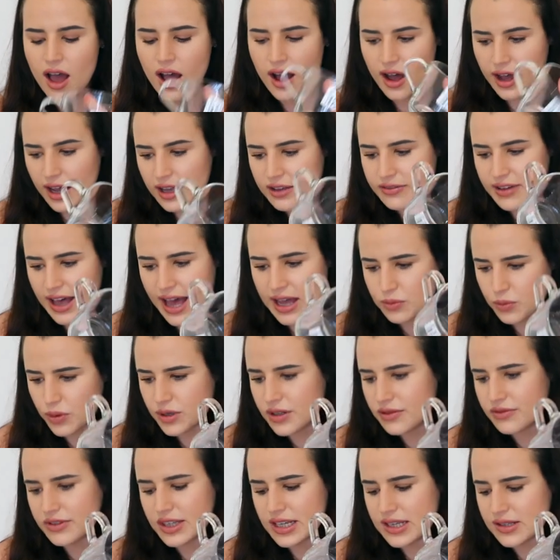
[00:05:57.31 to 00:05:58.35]
I've had
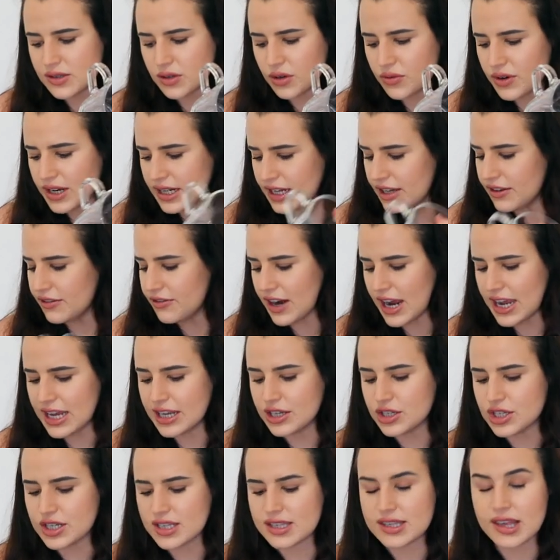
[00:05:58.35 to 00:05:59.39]
one of these already for
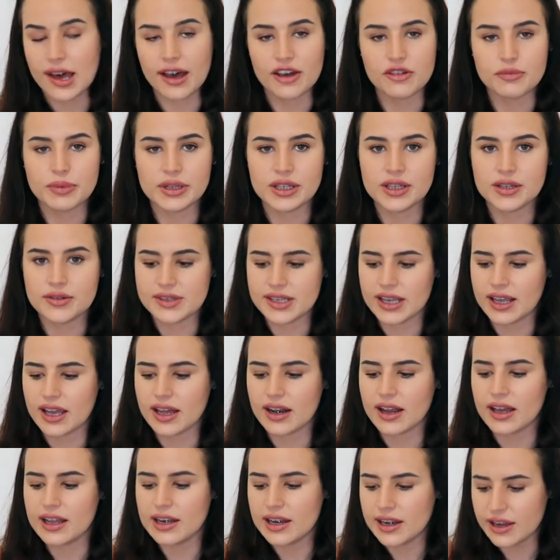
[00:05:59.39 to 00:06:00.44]
ages that I've been using,
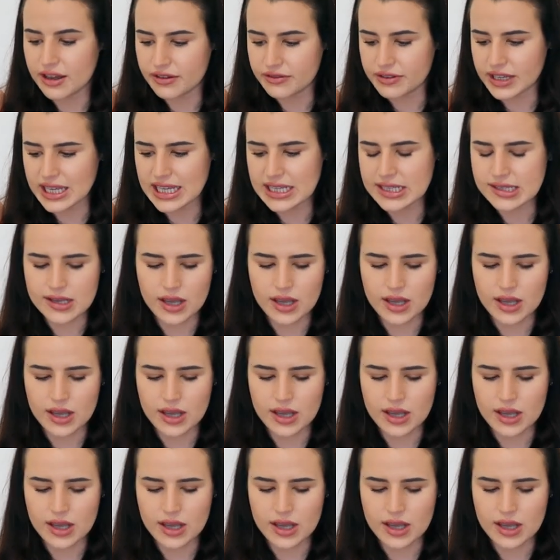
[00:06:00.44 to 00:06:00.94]
and I love it.